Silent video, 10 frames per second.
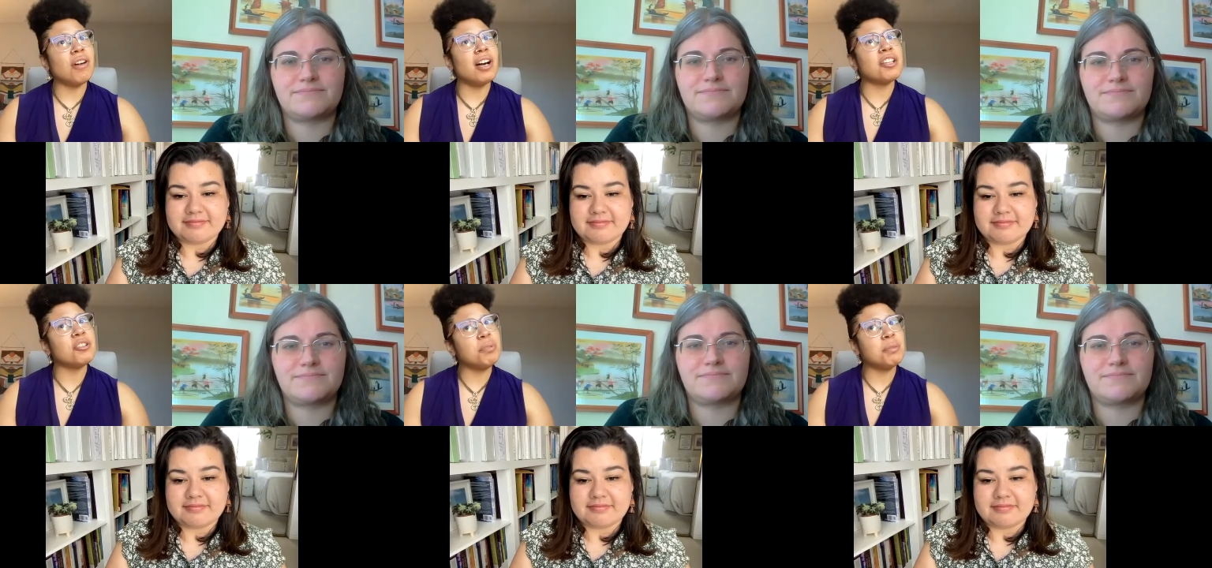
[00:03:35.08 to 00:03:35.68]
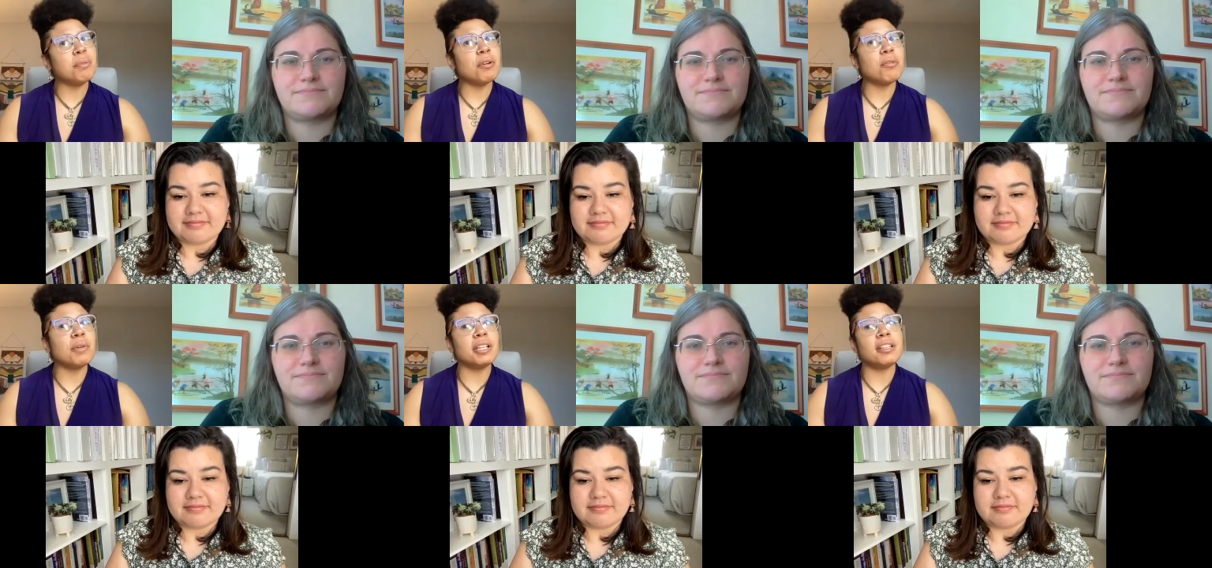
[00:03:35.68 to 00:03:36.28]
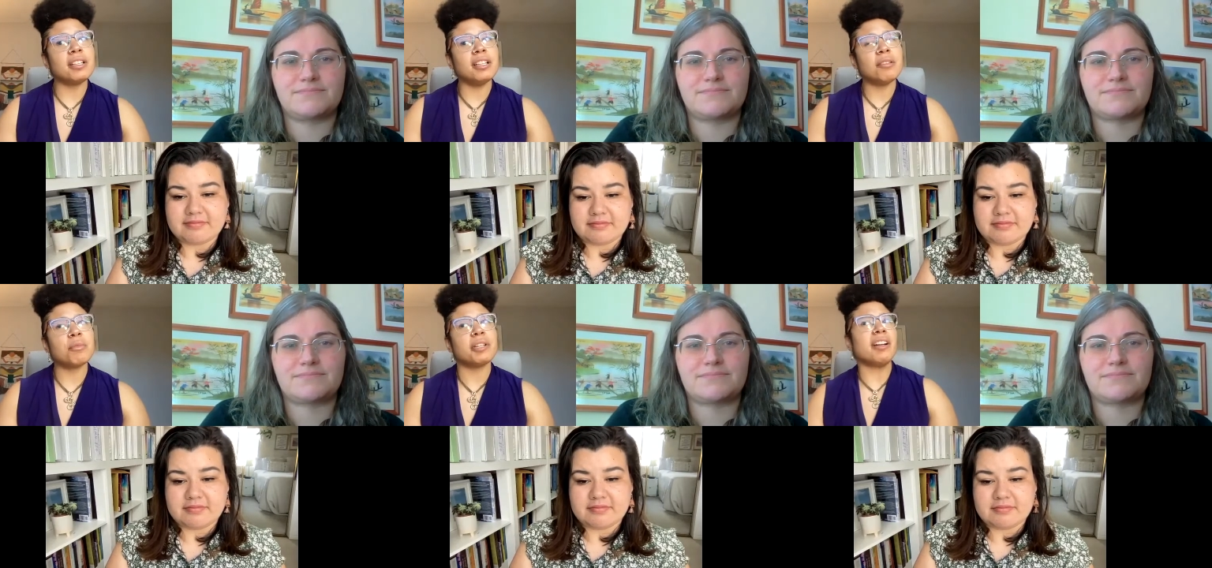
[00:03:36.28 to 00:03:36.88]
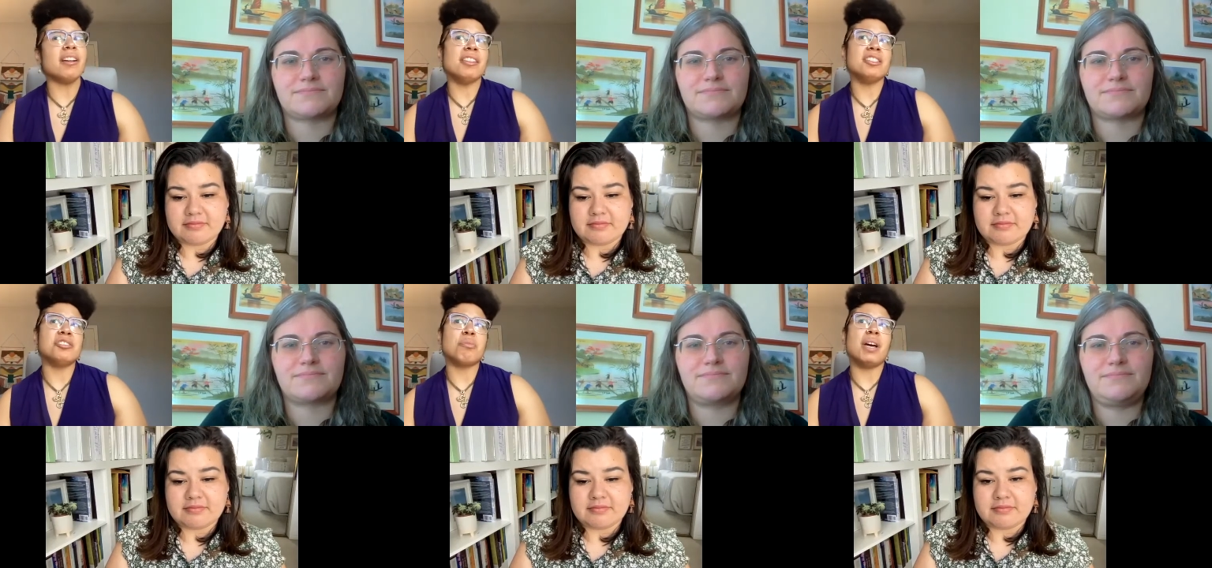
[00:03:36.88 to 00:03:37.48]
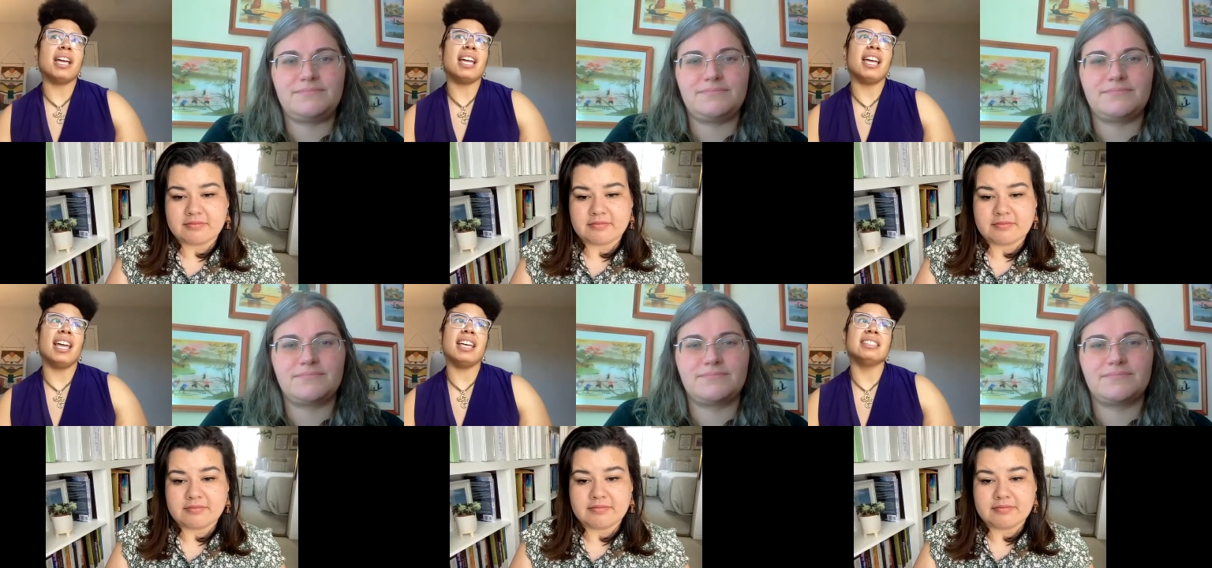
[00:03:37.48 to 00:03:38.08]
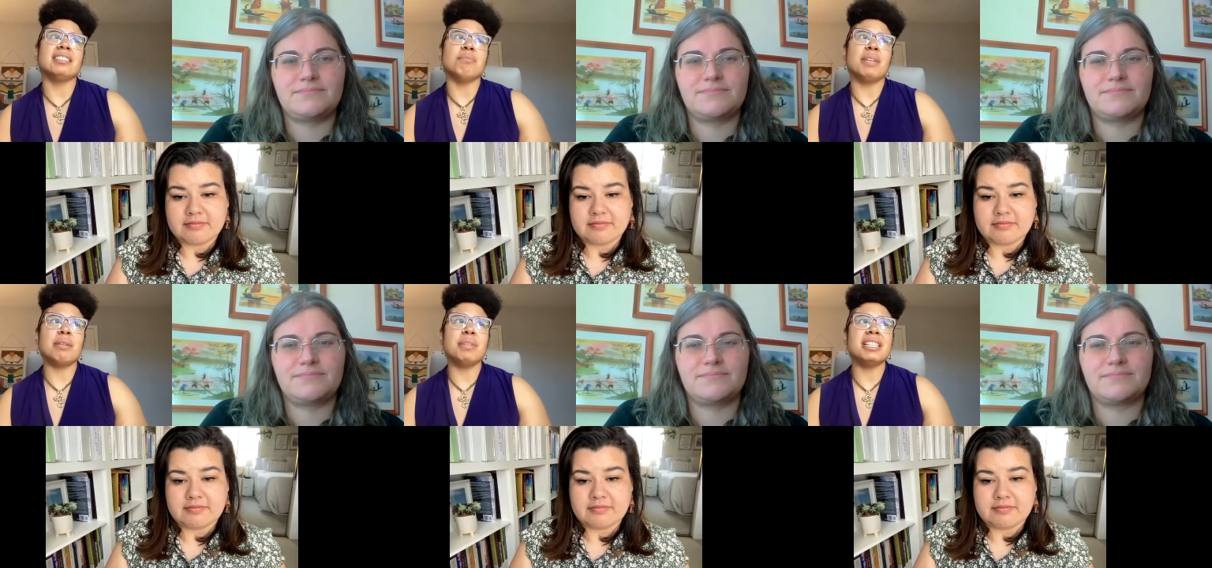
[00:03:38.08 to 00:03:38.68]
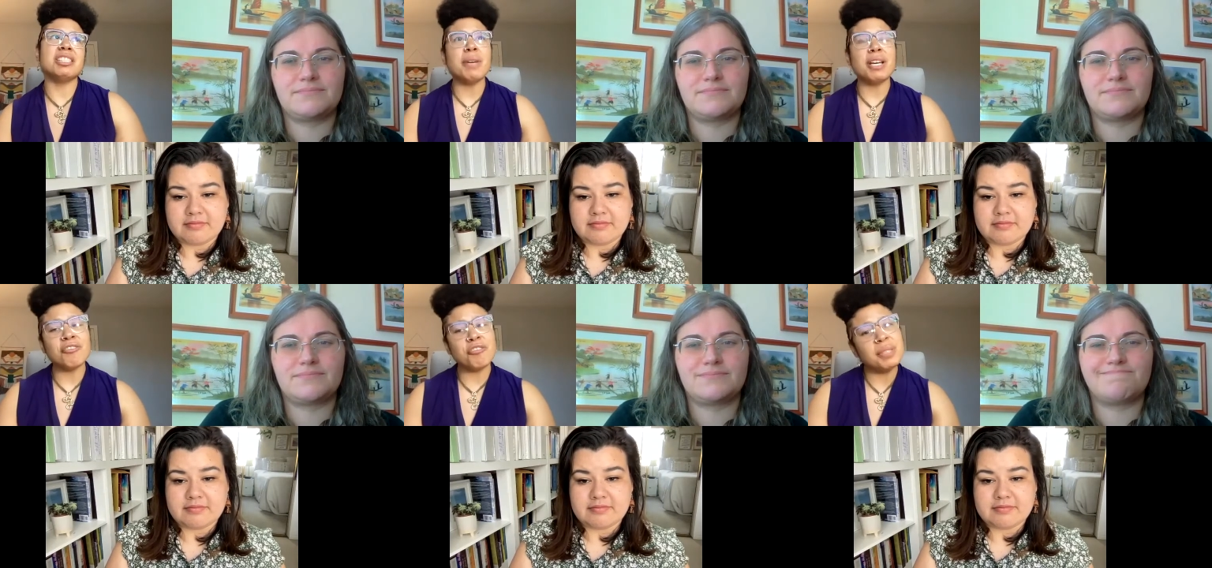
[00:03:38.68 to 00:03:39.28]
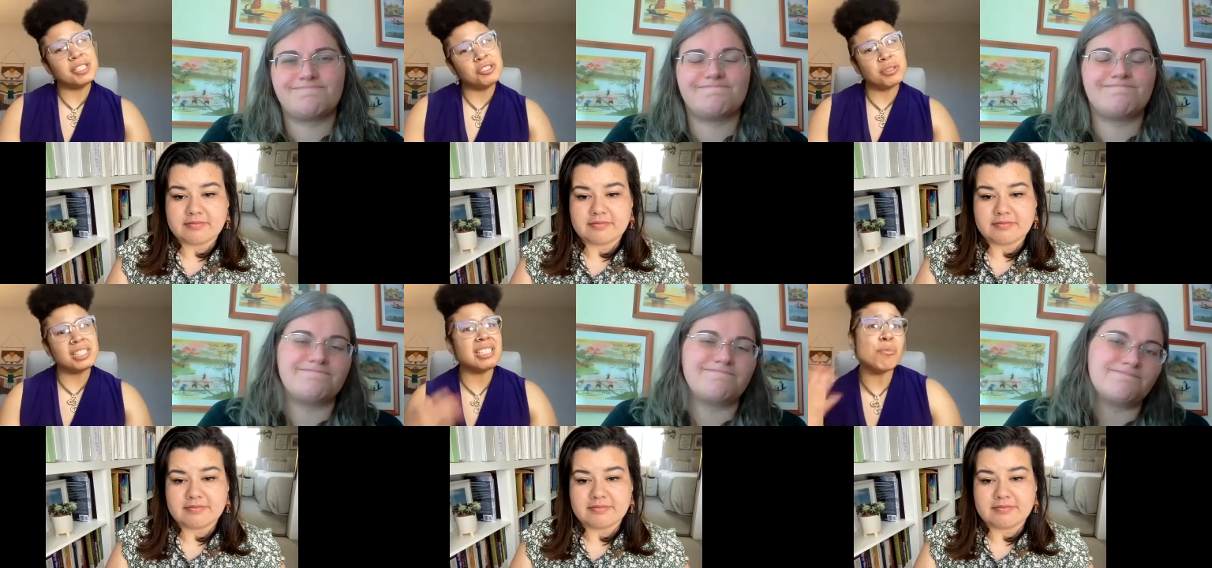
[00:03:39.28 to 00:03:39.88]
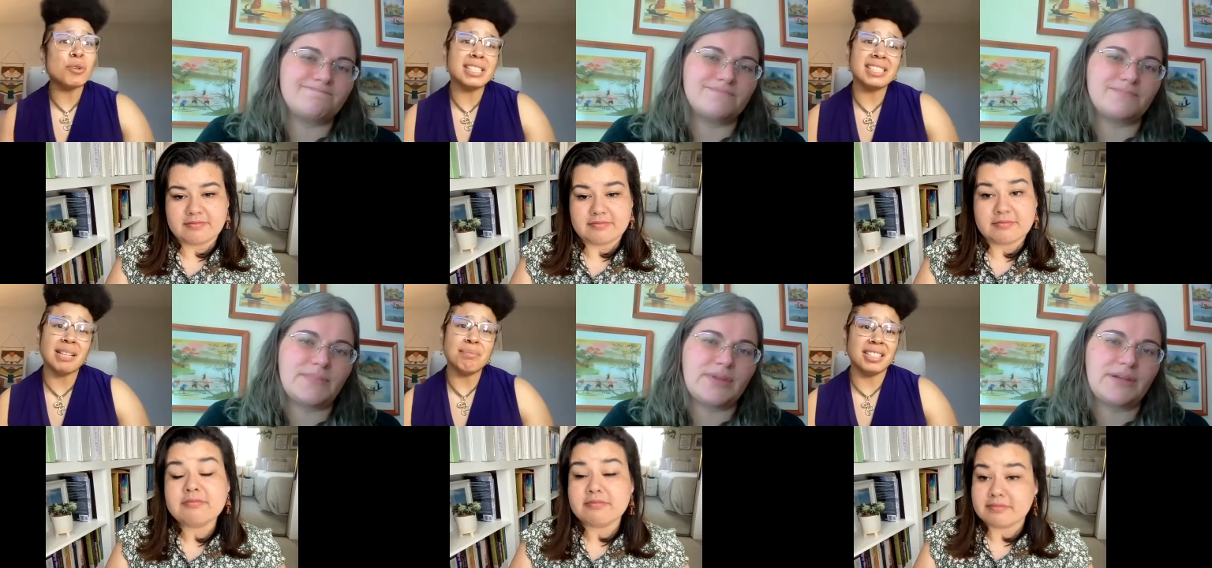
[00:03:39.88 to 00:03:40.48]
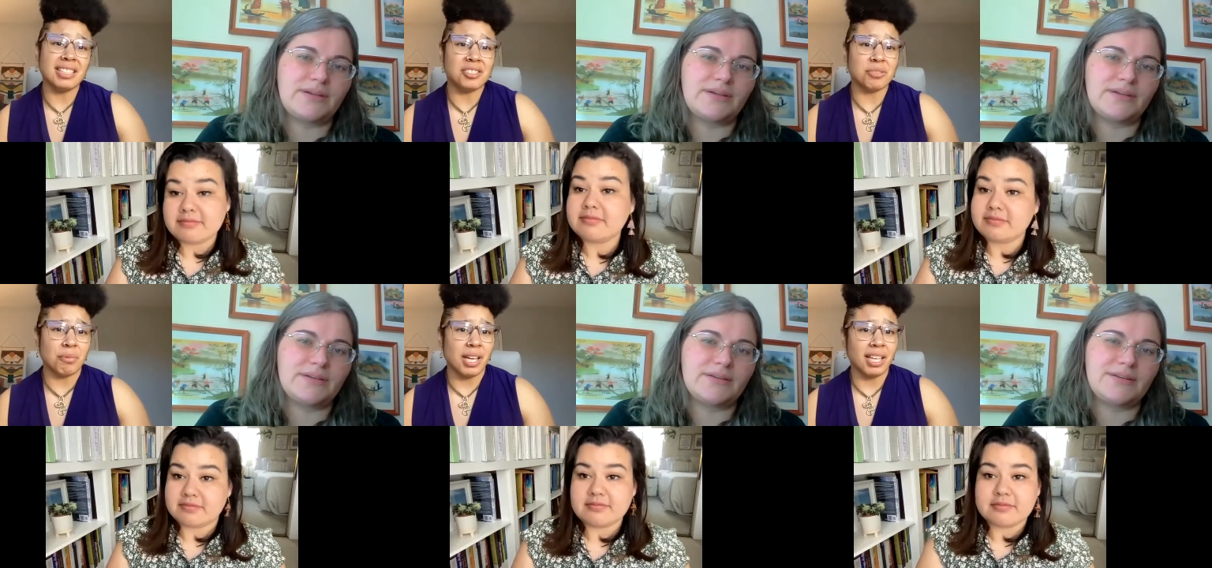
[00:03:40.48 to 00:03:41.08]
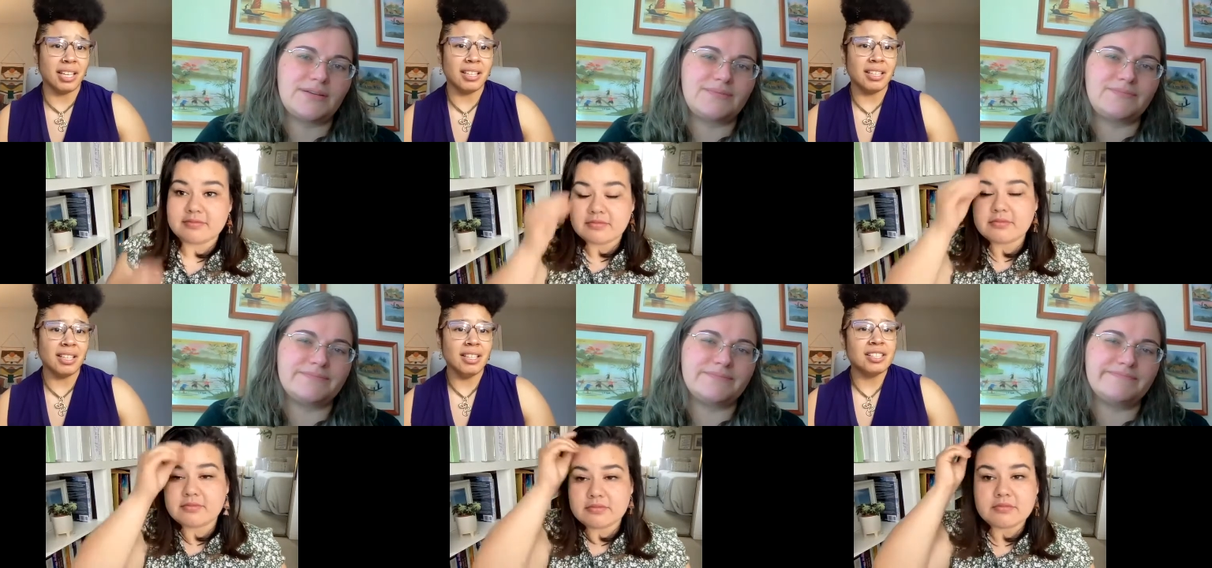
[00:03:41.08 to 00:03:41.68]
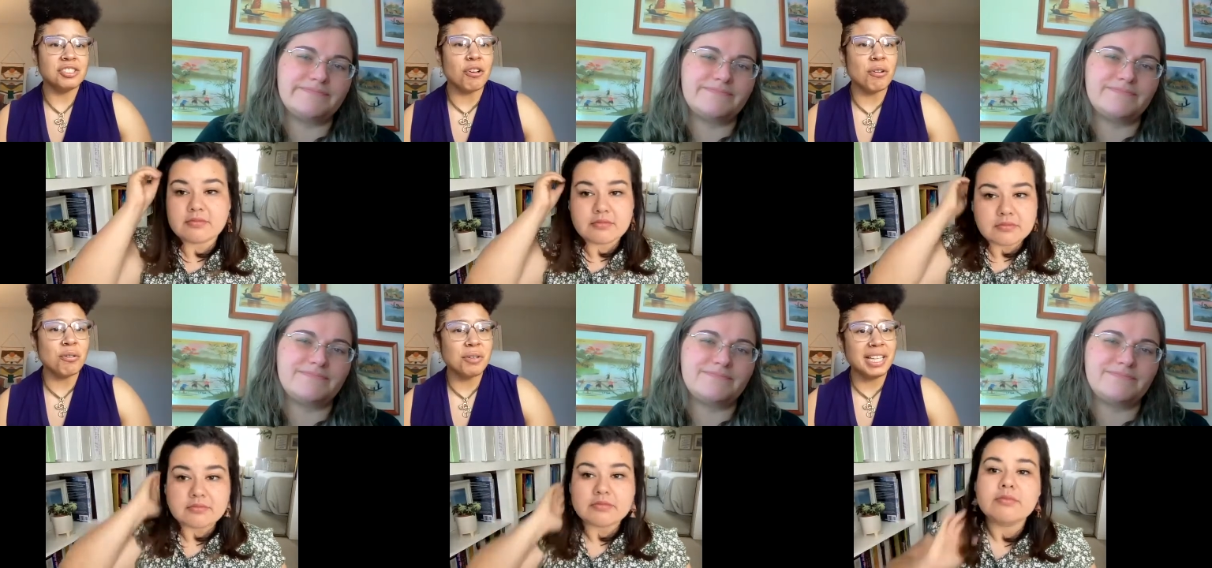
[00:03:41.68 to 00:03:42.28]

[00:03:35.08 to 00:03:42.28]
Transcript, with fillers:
Speaker 1: other people where where their hair this way and maybe it's better for me to do it because i'm more accepted this way mm-hmm. so